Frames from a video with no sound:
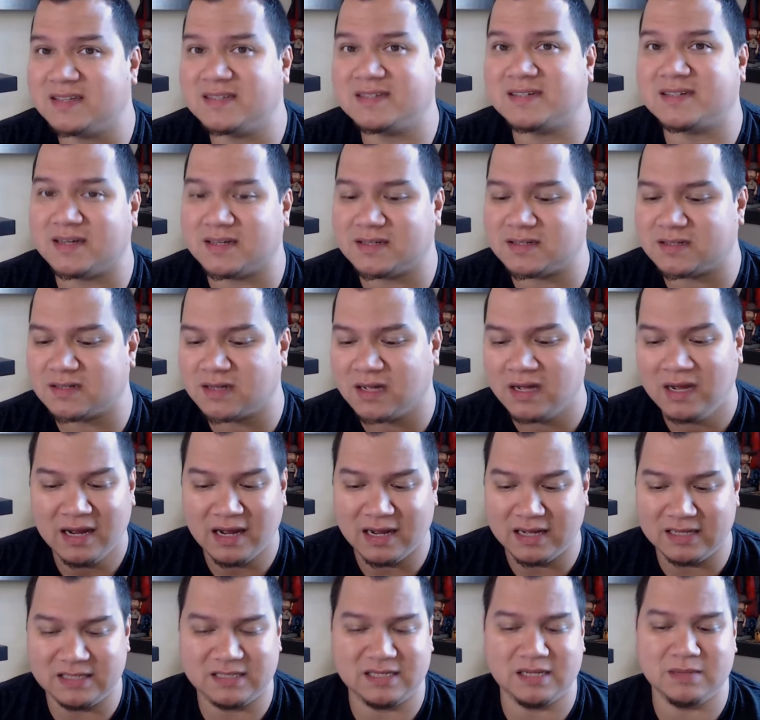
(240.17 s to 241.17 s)
instance.
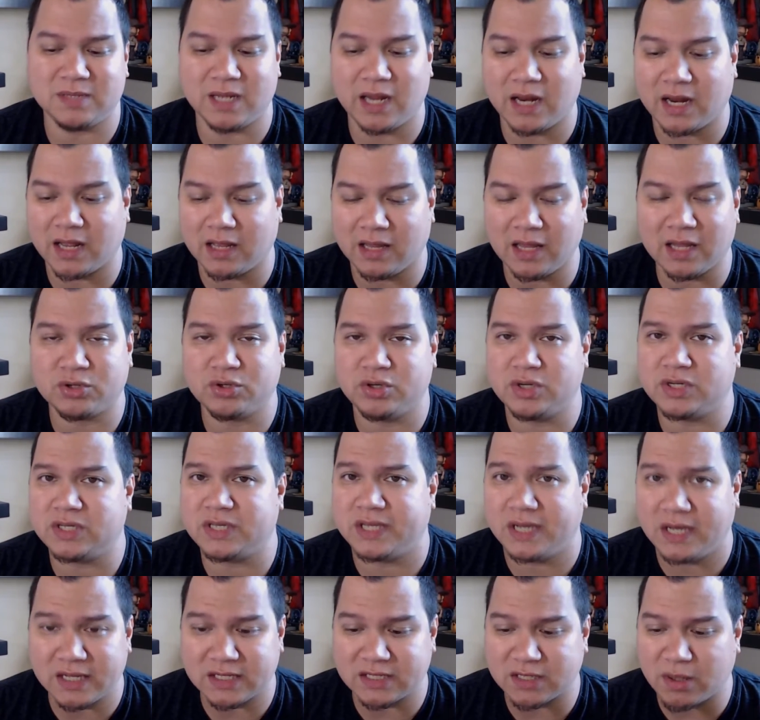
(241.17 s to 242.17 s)
It seems like
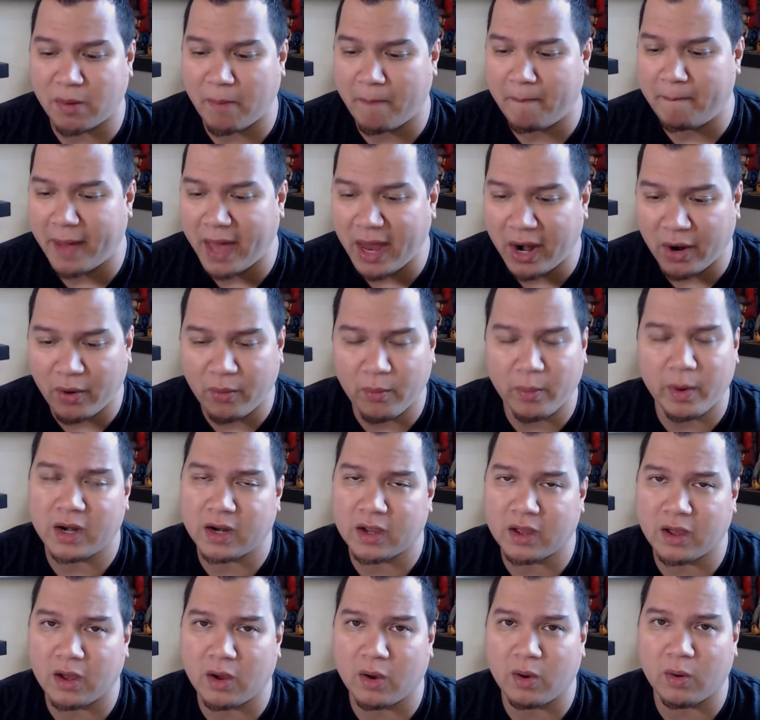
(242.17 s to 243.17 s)
electricity is a better way
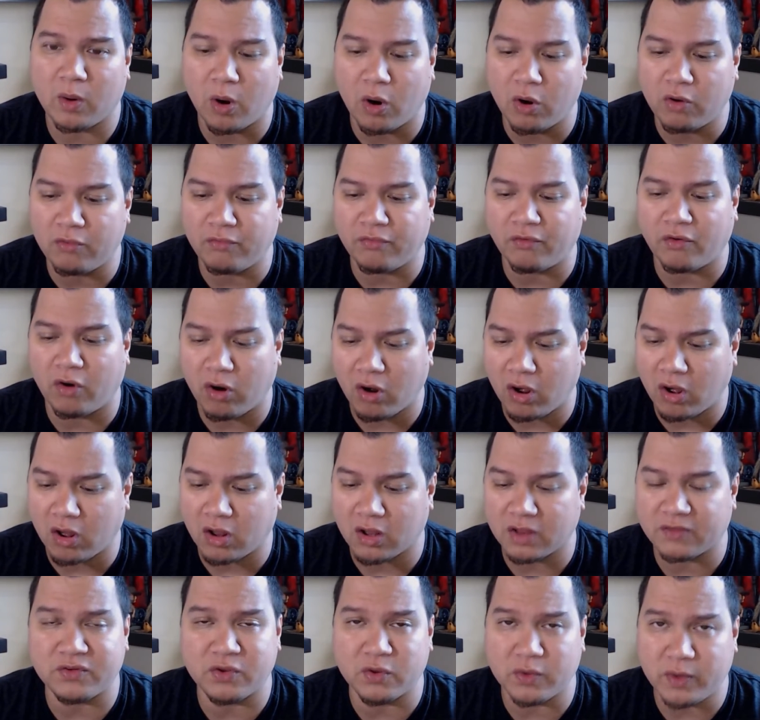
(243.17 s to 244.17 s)
to go
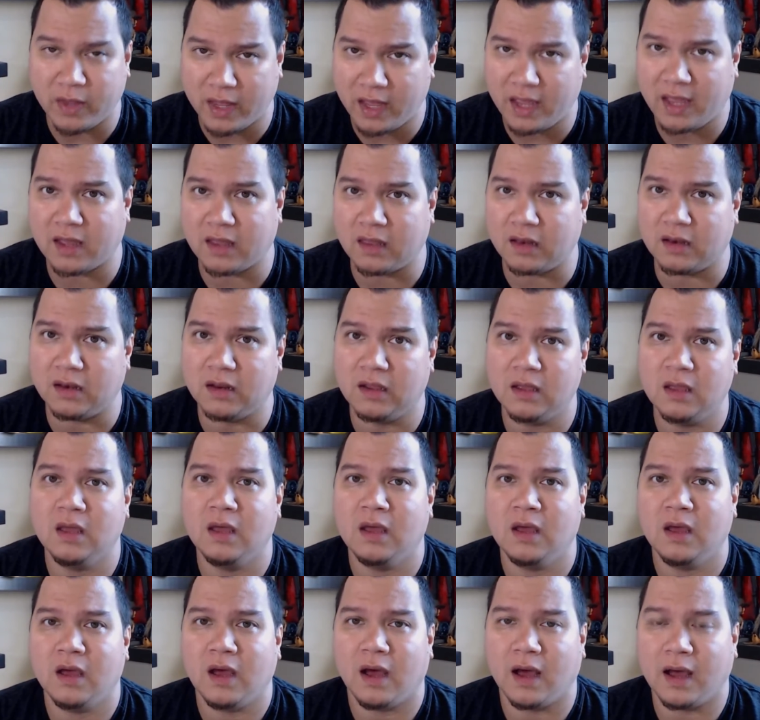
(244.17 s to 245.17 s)
overall if you can,
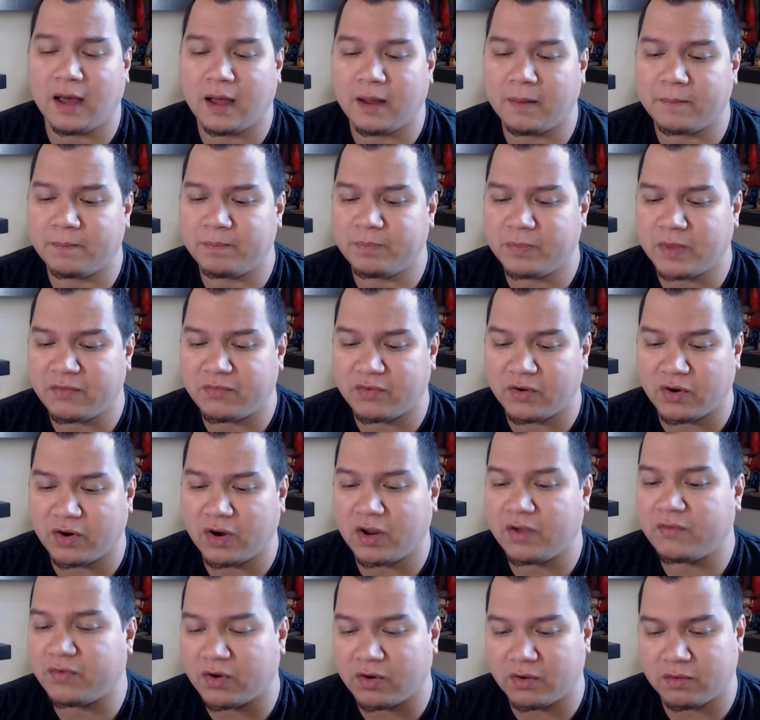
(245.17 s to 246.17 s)

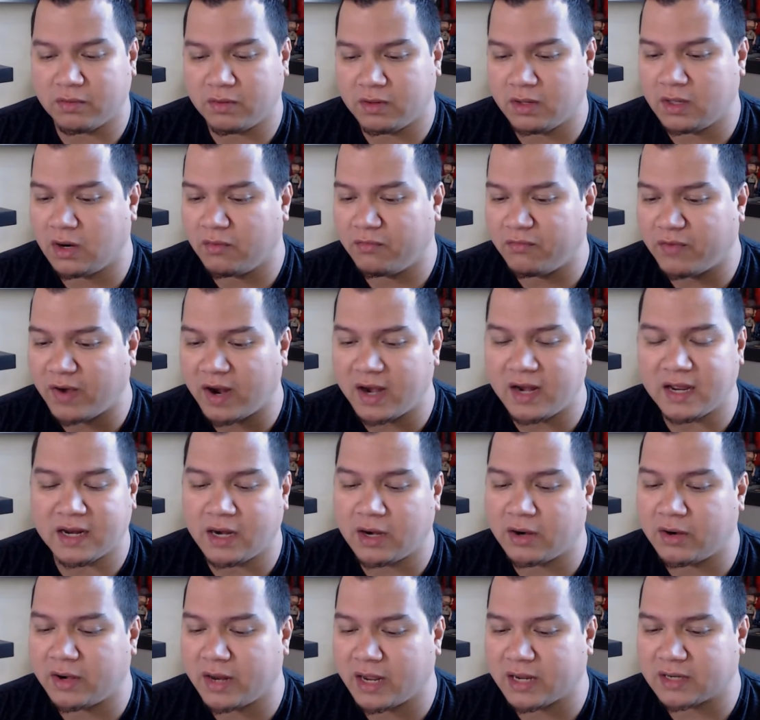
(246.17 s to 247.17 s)
if you're you know, fighting an
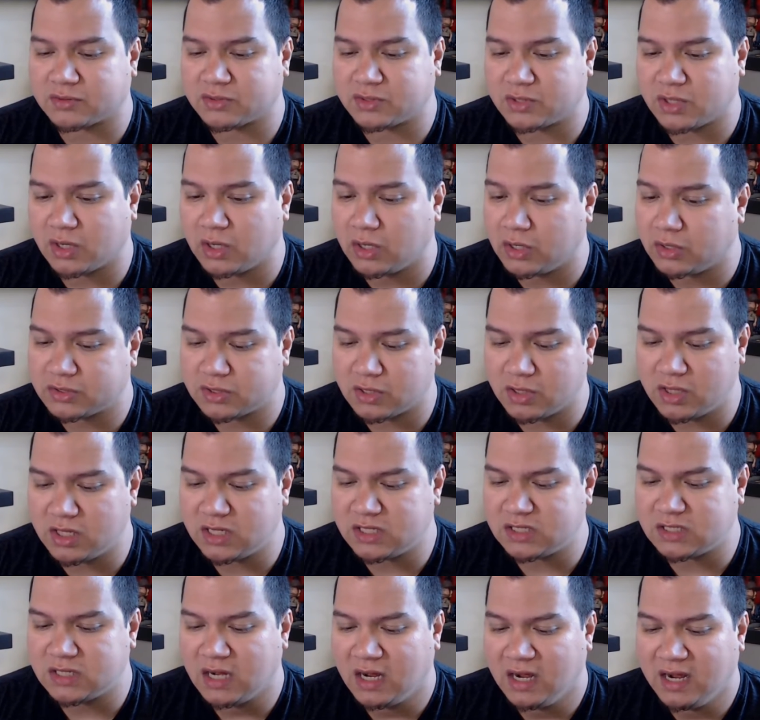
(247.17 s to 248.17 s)
Aerodactyl solo. So
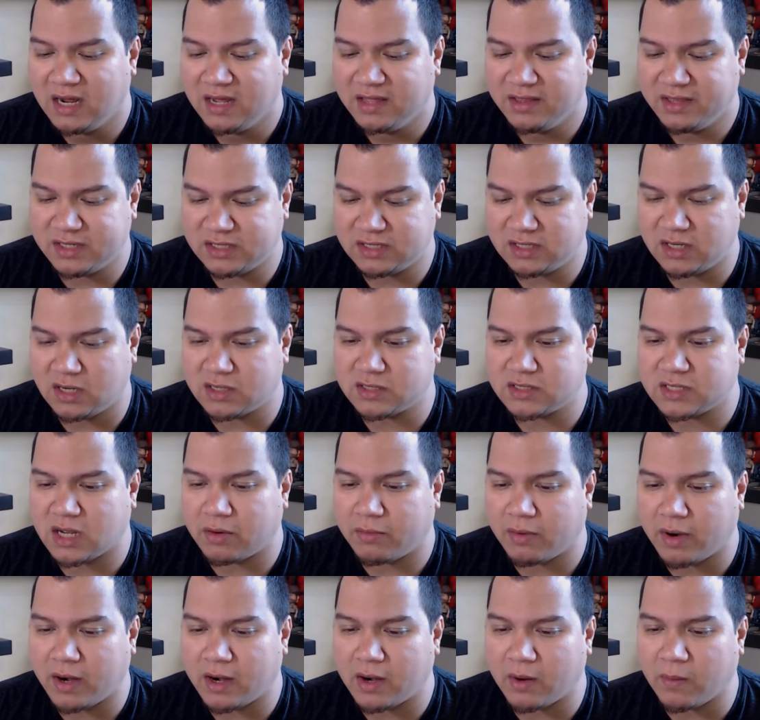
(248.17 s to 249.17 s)
this starts
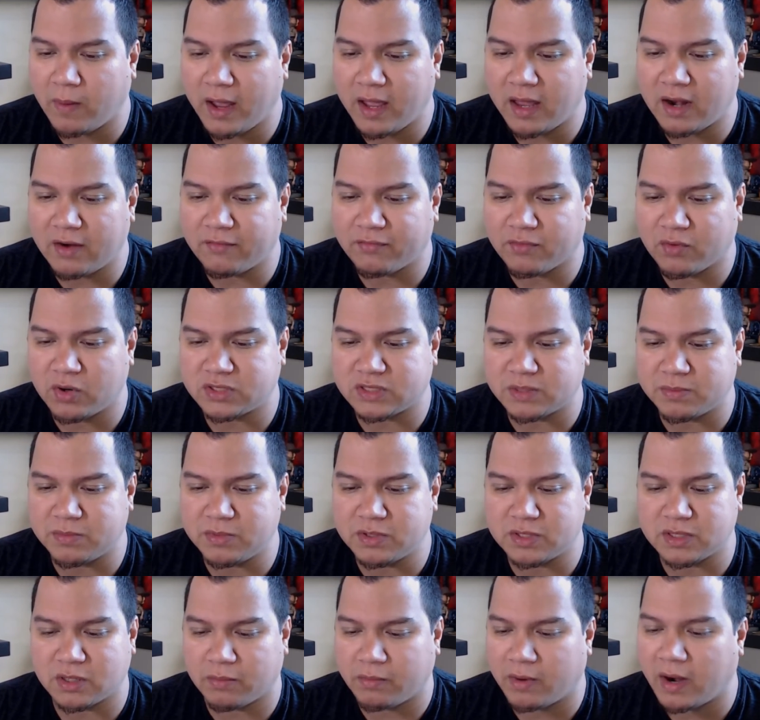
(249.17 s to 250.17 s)
out right away, and of course I'm
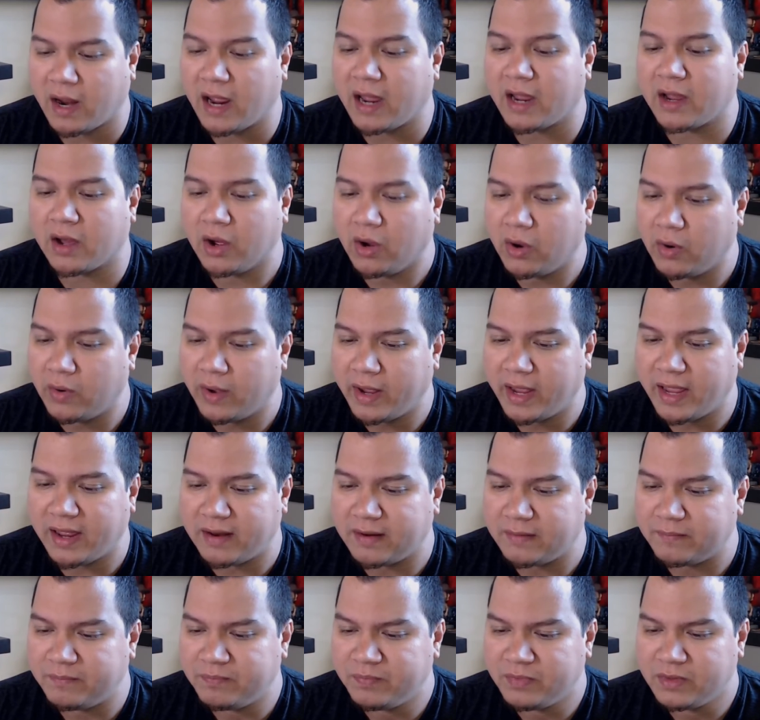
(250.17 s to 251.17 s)
using the Raikou,
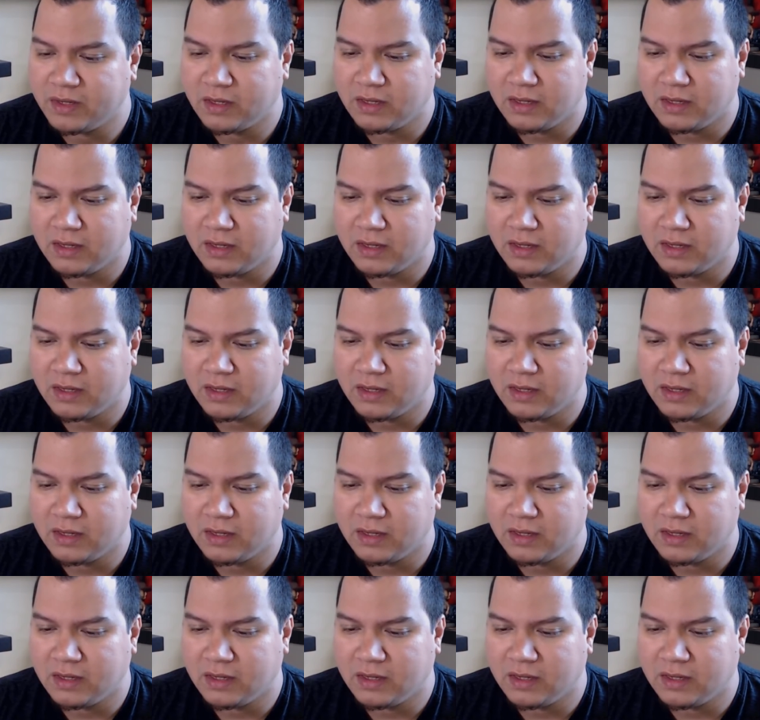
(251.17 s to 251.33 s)
and